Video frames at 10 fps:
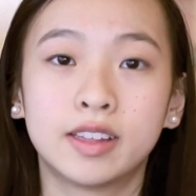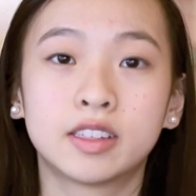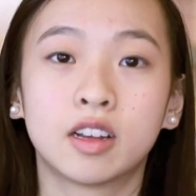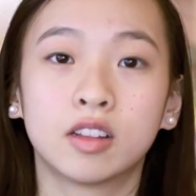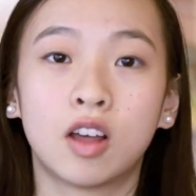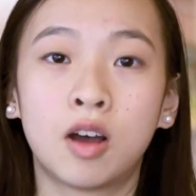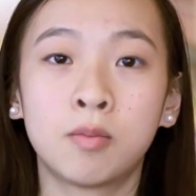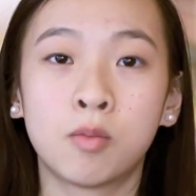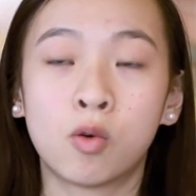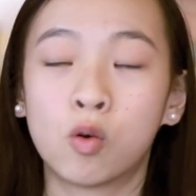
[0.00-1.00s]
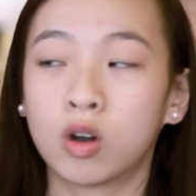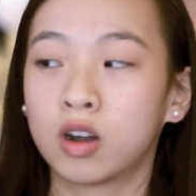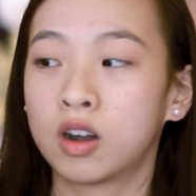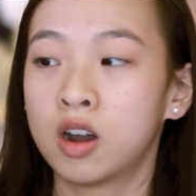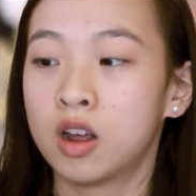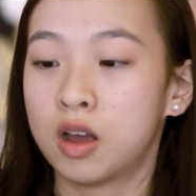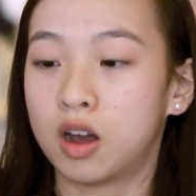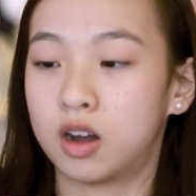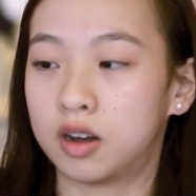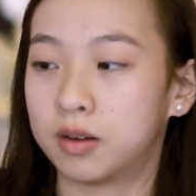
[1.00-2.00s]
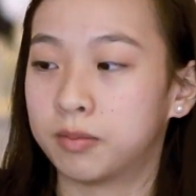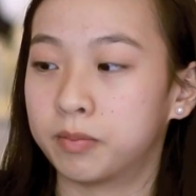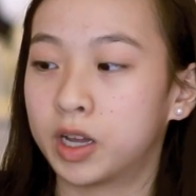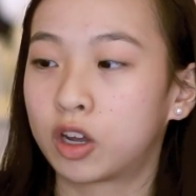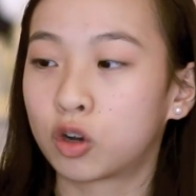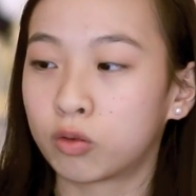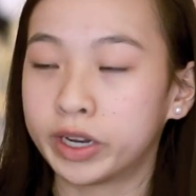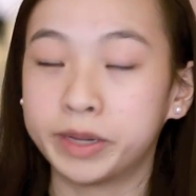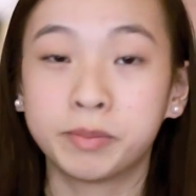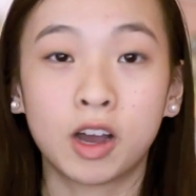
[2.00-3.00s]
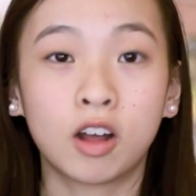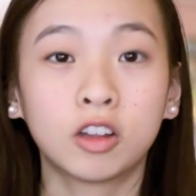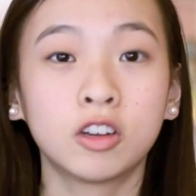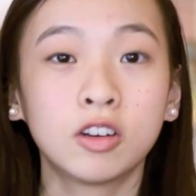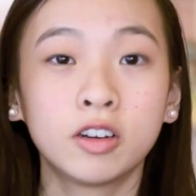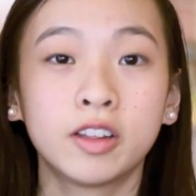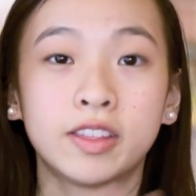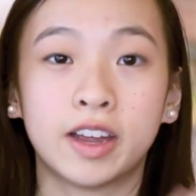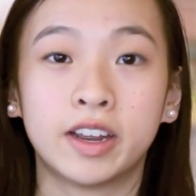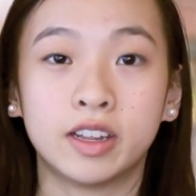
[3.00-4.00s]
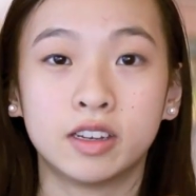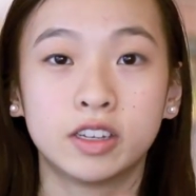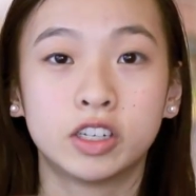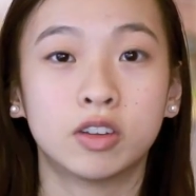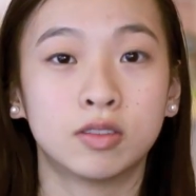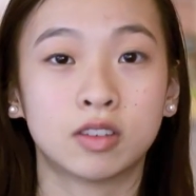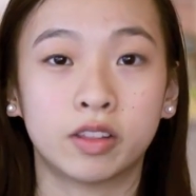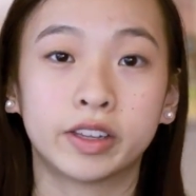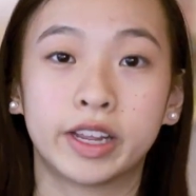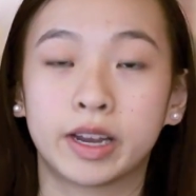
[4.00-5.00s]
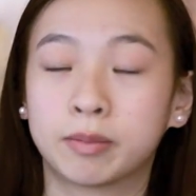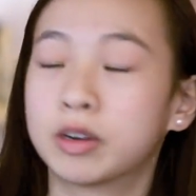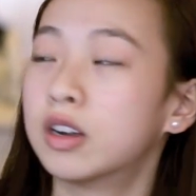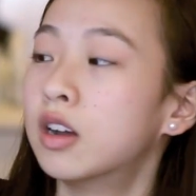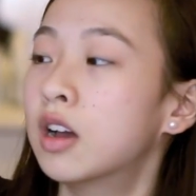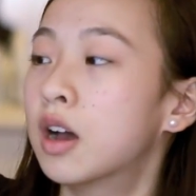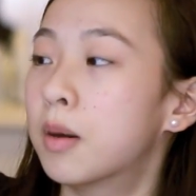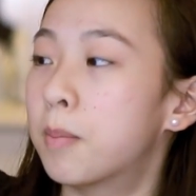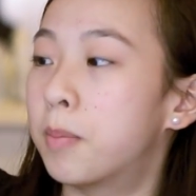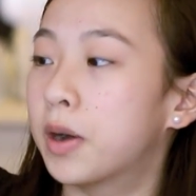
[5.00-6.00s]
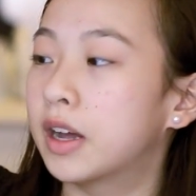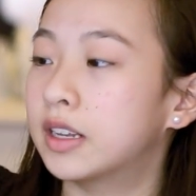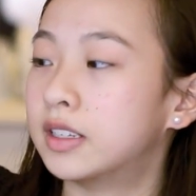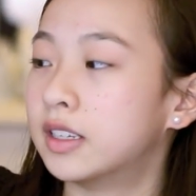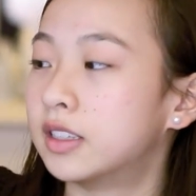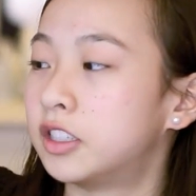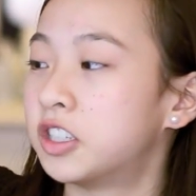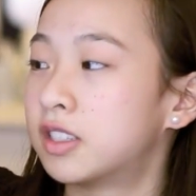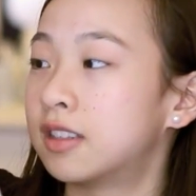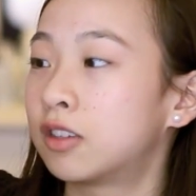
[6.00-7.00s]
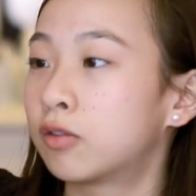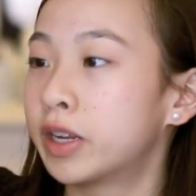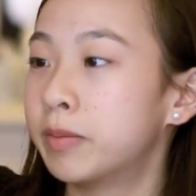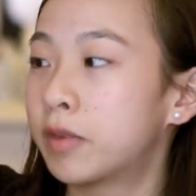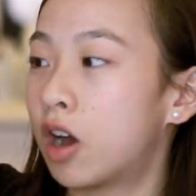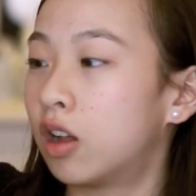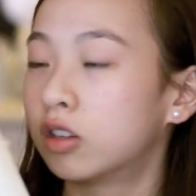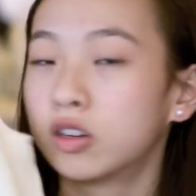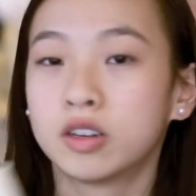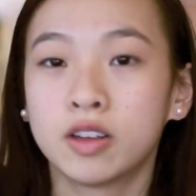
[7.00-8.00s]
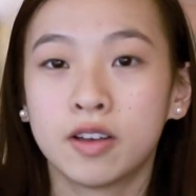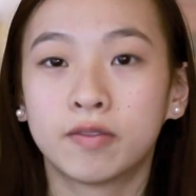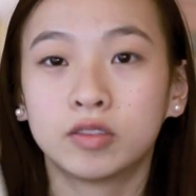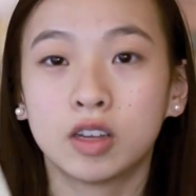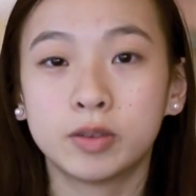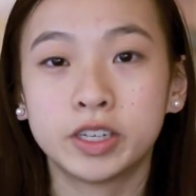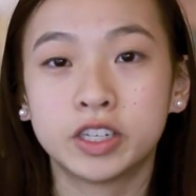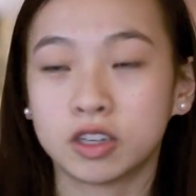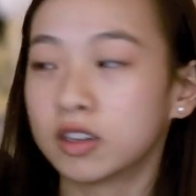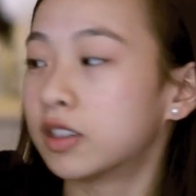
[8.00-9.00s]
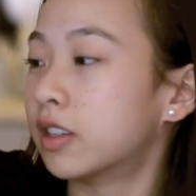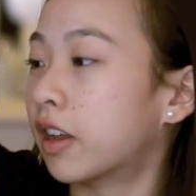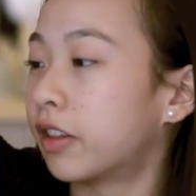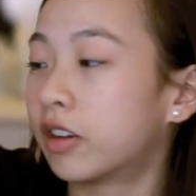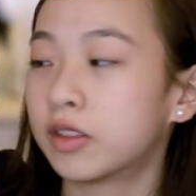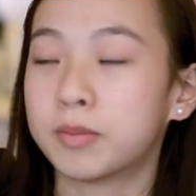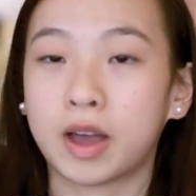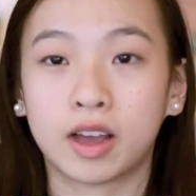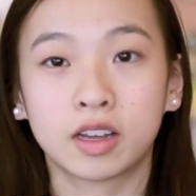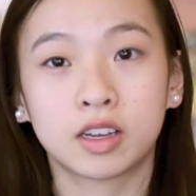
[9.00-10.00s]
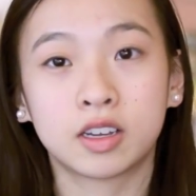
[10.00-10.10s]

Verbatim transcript: It's a lot more um, cream colored than it shows on the camera, but it's just cream colored, flowy shirt, nothing on the back,